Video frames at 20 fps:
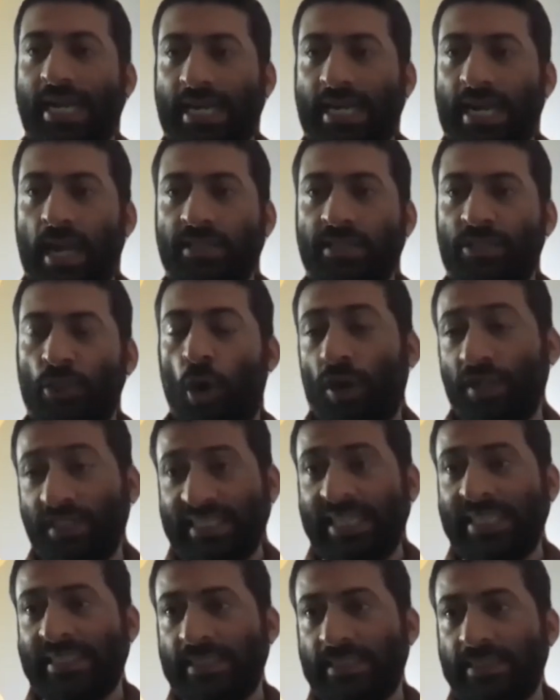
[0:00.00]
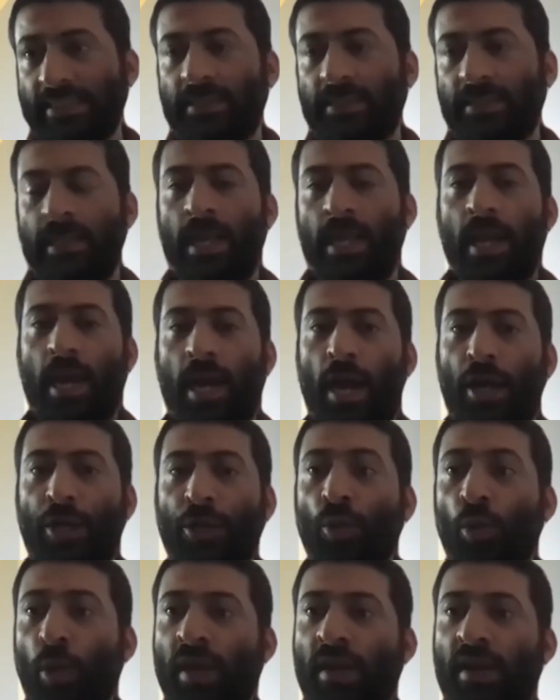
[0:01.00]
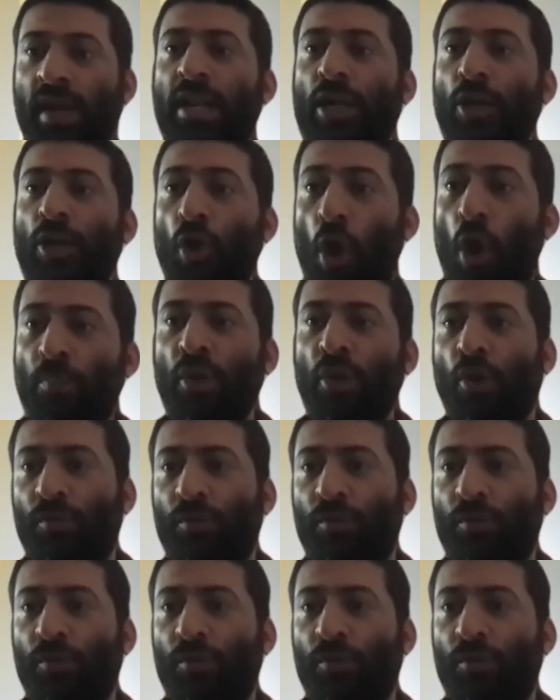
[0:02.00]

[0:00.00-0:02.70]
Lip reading: does or says is you can run a copy of